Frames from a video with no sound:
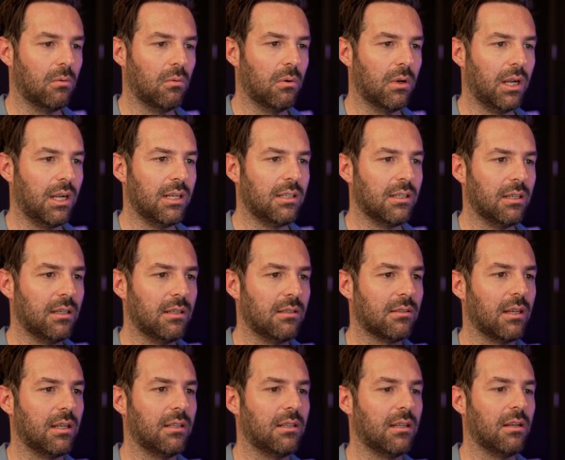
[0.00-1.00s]
what I did
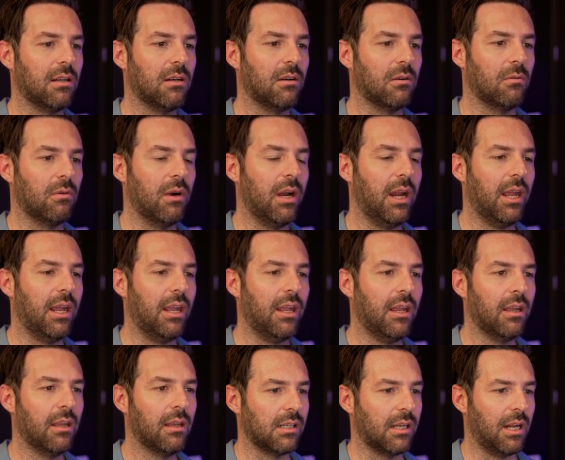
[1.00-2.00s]
is I did an
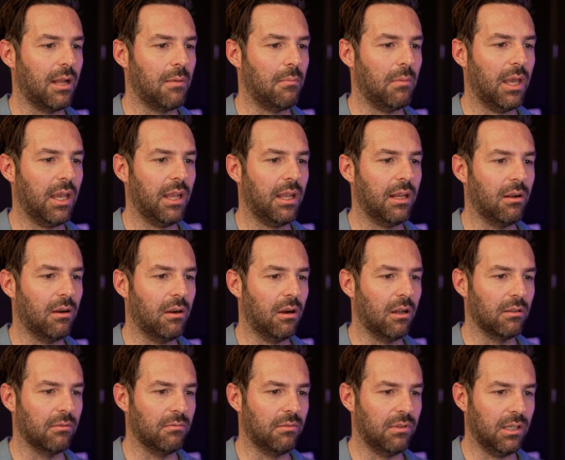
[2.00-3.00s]
array and I made
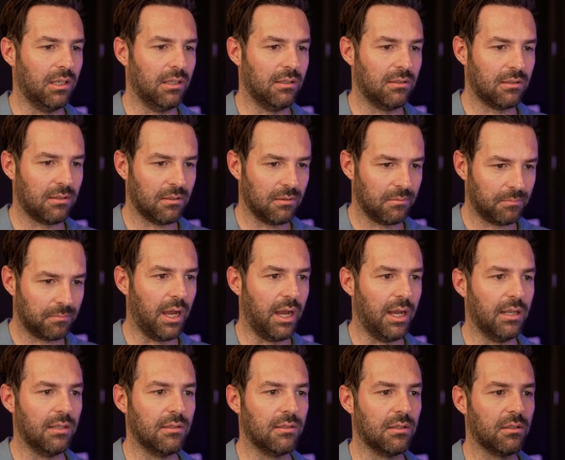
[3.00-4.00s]
all of these
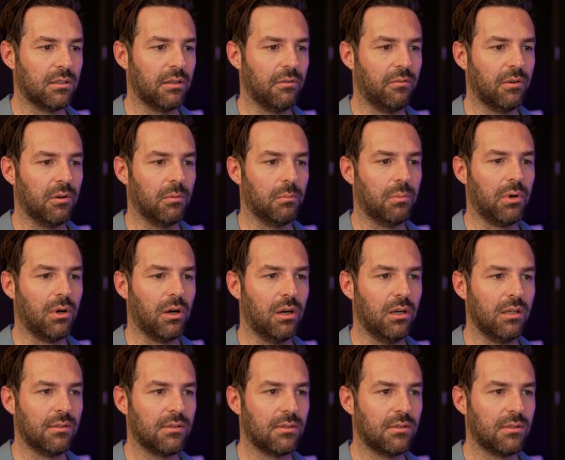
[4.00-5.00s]
as different
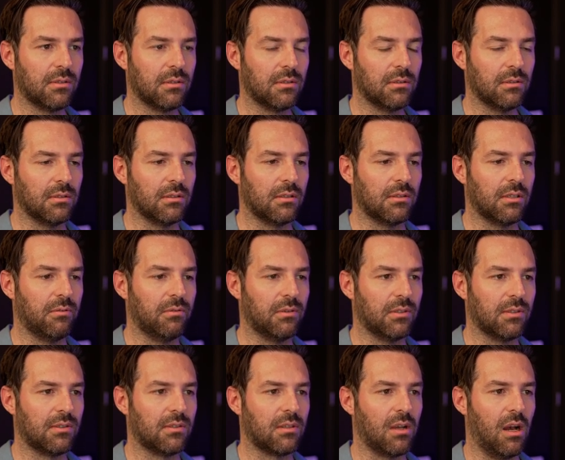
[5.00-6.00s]
parts and
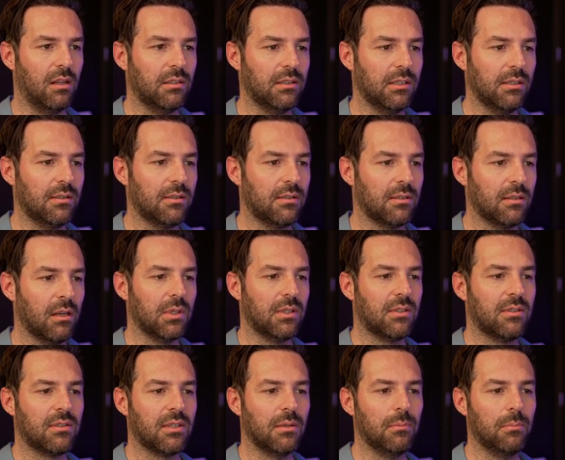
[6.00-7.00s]
different solids, but
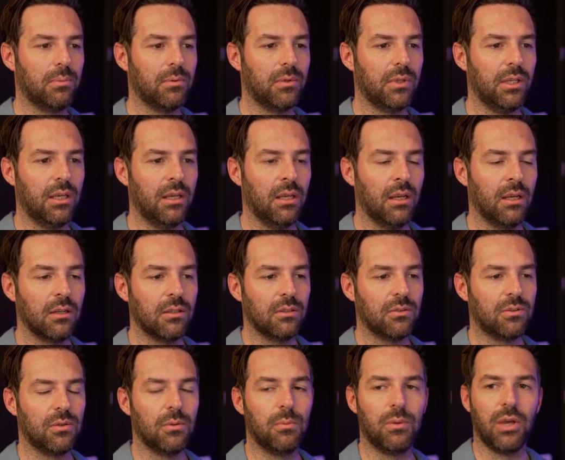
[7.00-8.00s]
simply
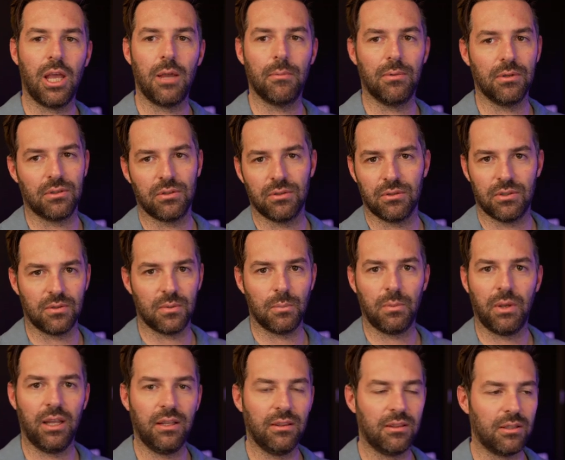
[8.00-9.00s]
to be able to just
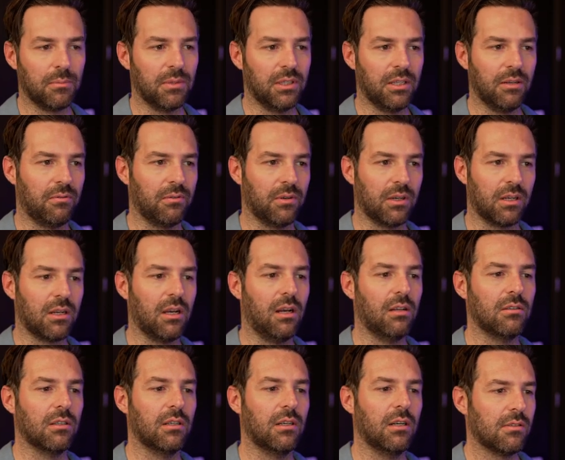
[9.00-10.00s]
paint them a different
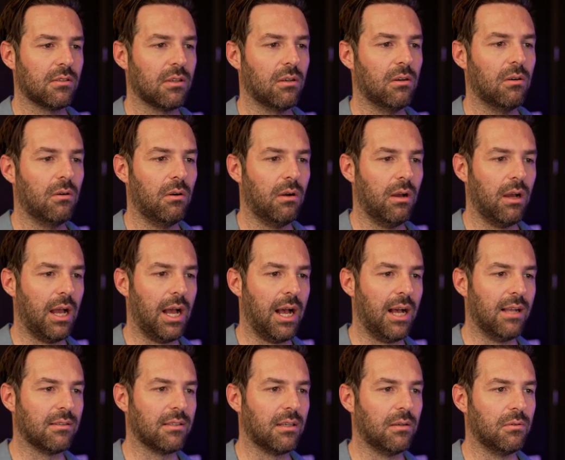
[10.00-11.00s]
color. So
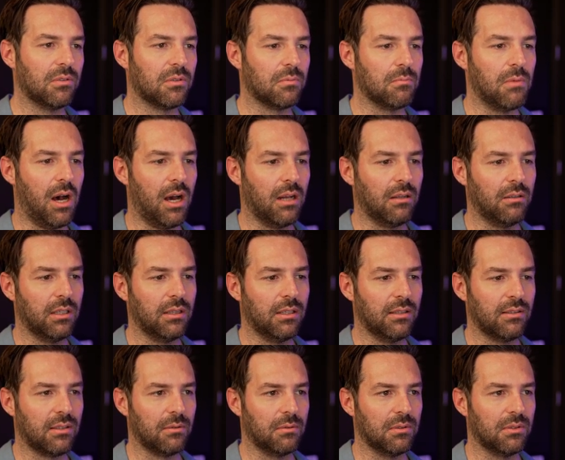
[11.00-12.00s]
as I was modeling
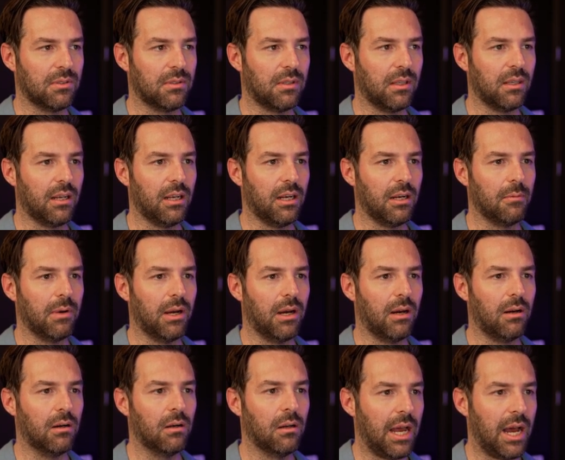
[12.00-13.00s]
this, I was thinking
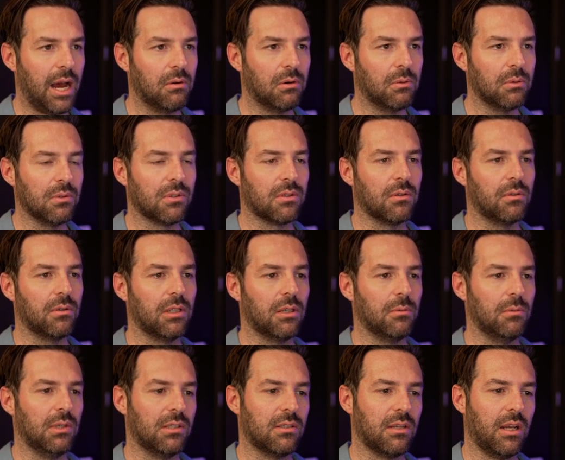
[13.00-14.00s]
about how it was going to
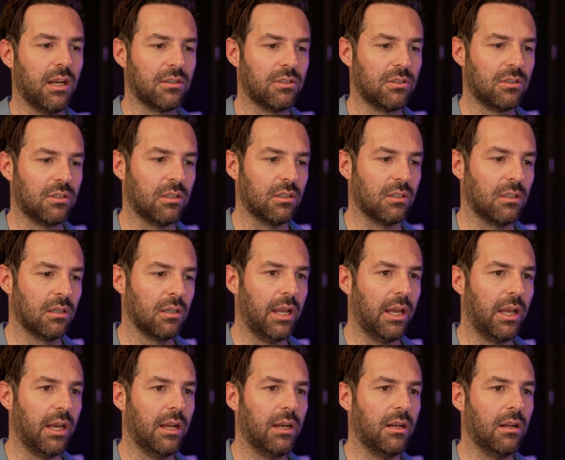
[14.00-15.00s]
be textured,
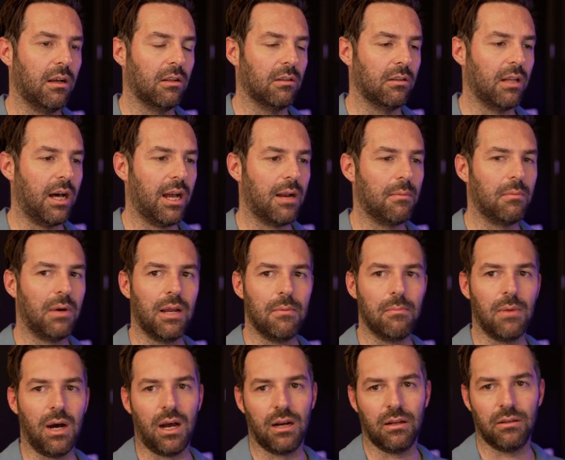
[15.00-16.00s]
and a lot of my
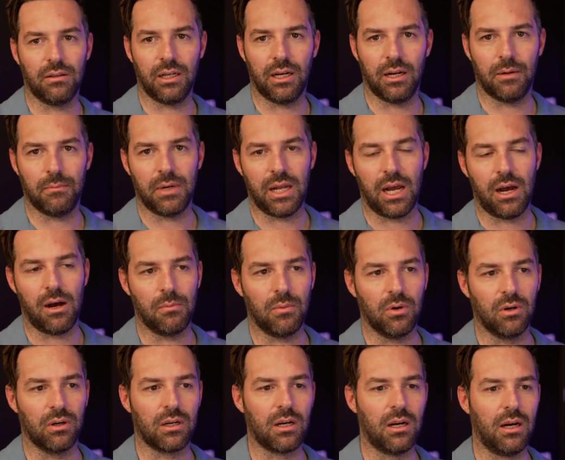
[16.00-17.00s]
modeling, I'm now
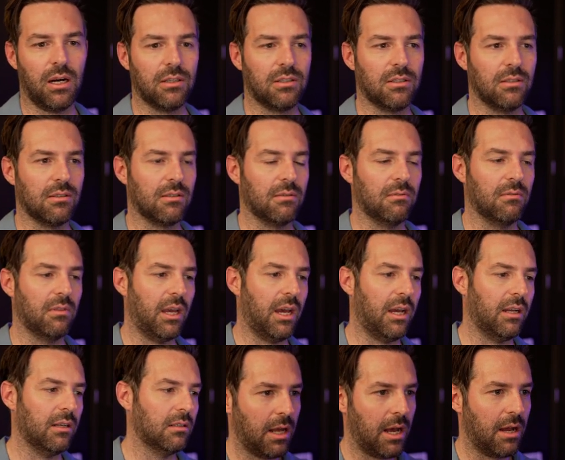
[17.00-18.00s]
more conscious of
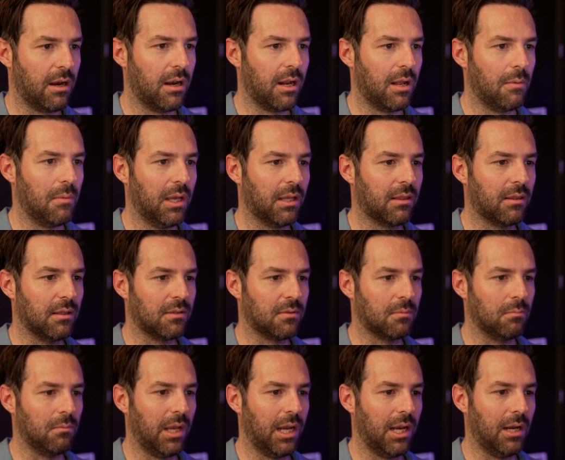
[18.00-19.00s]
that. How did I make this
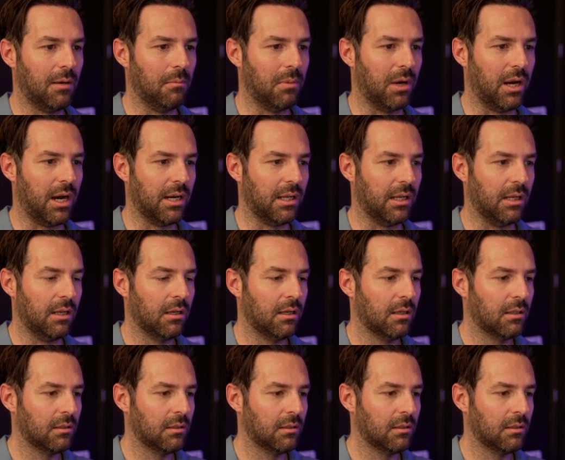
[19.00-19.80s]
main body?